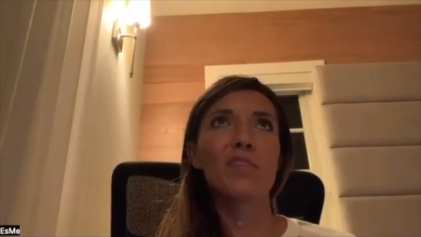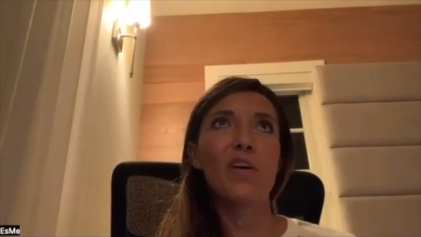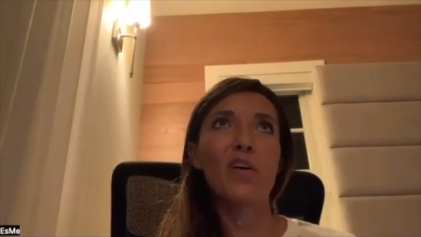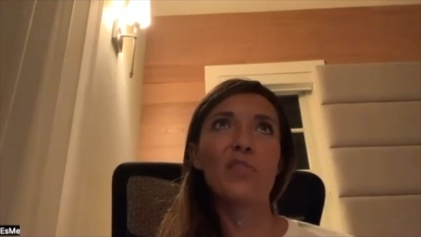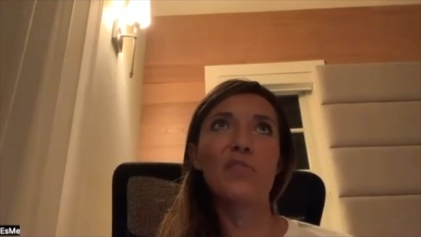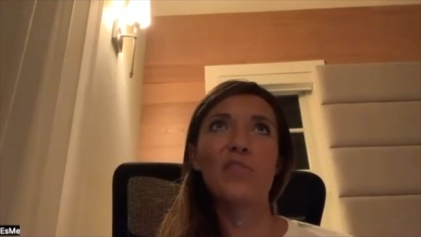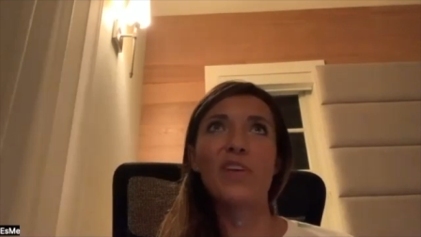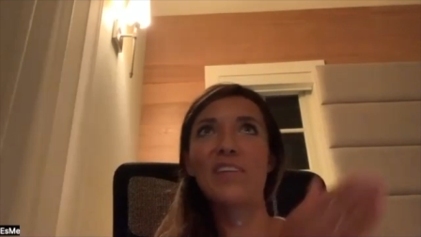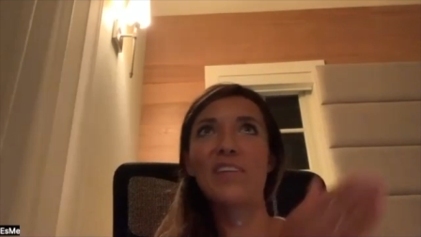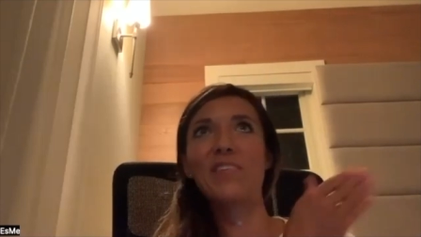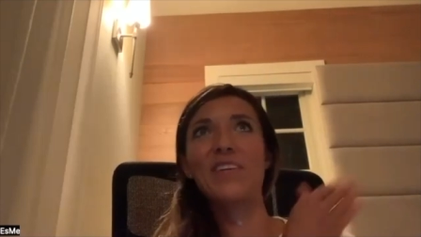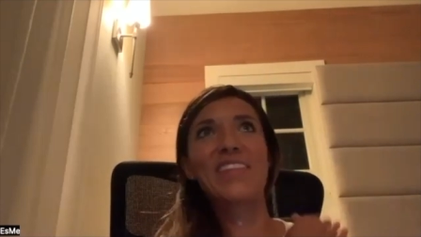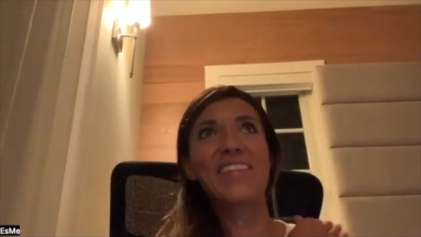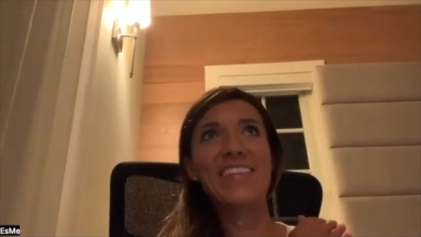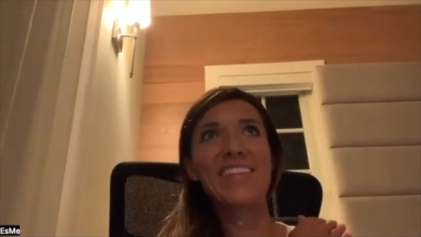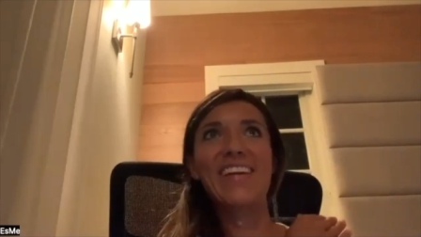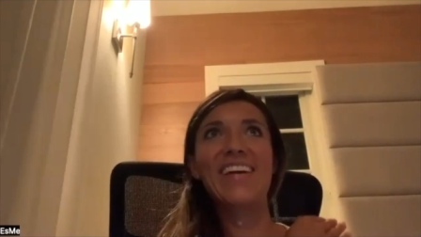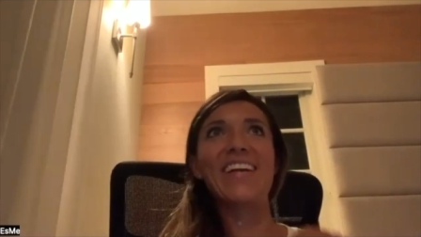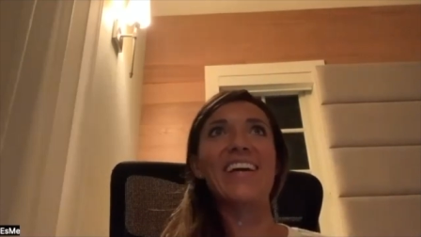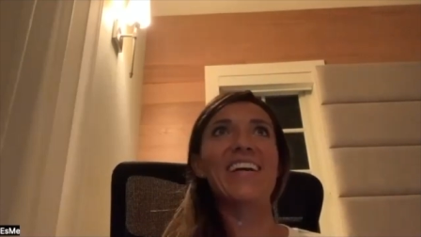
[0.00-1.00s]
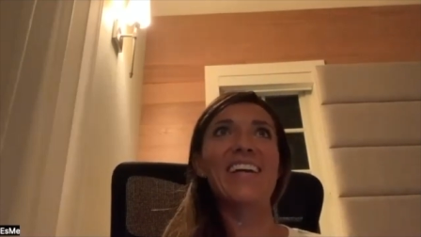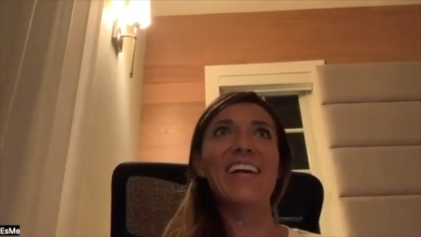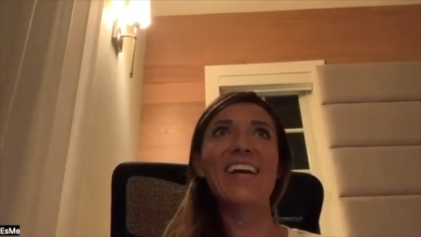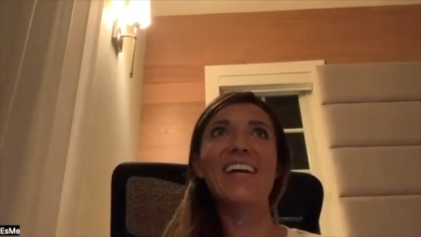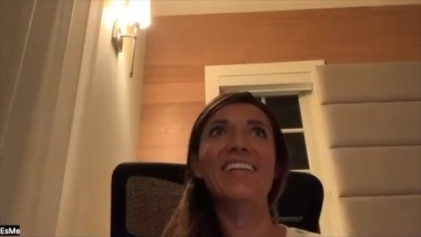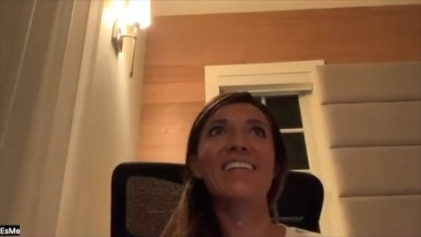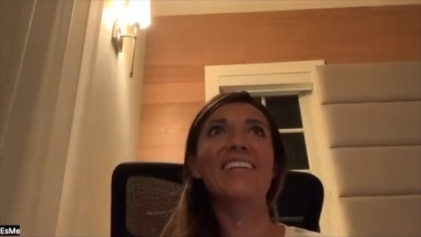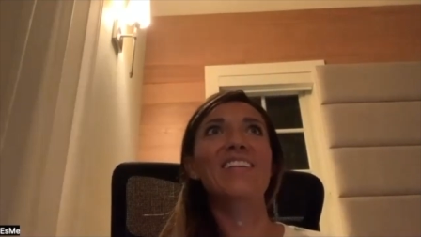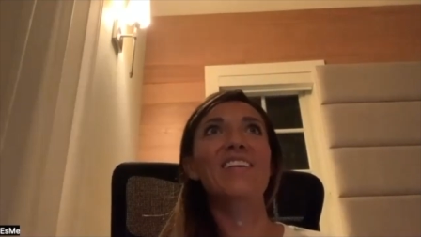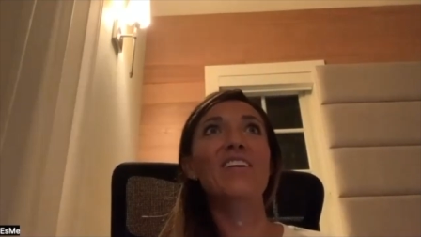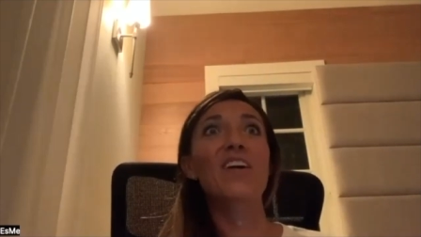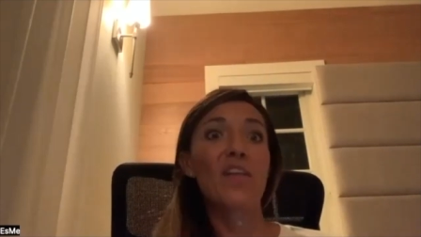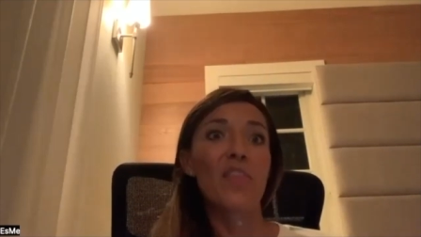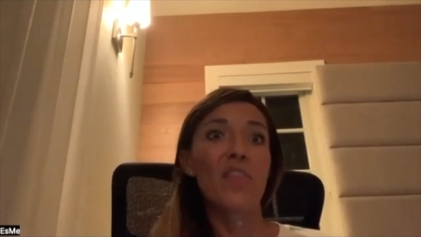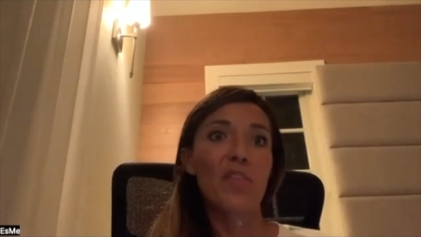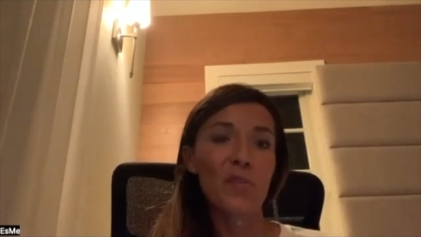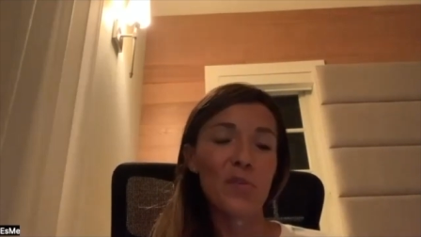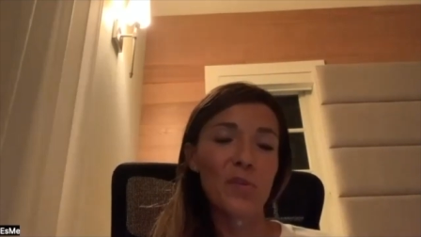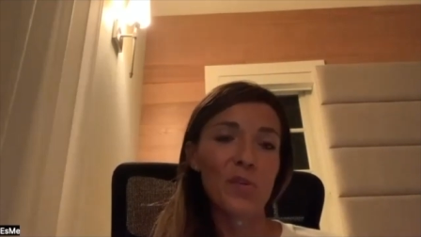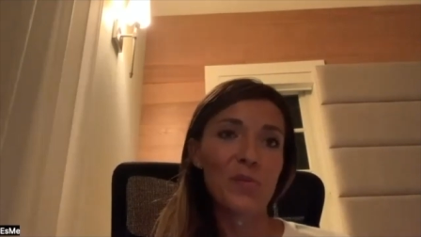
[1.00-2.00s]
of everything that I had
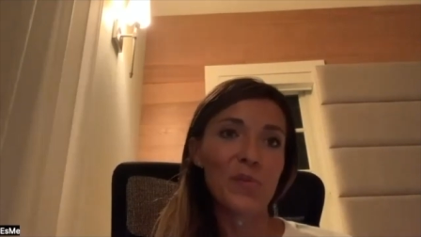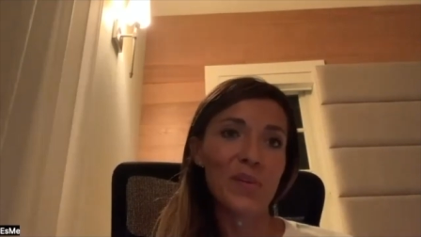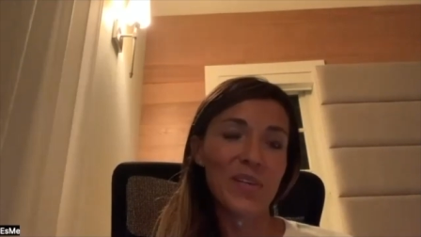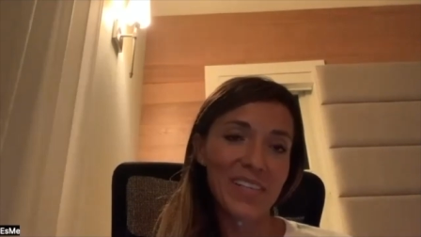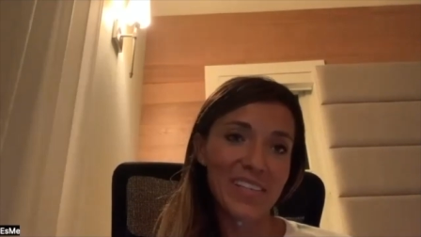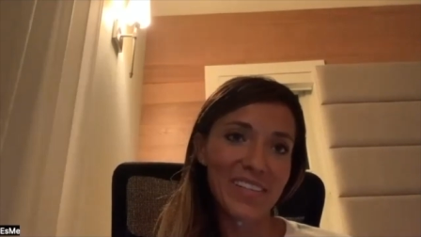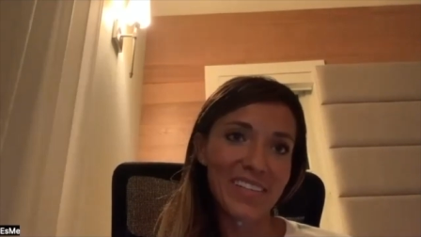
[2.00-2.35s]
gone through already.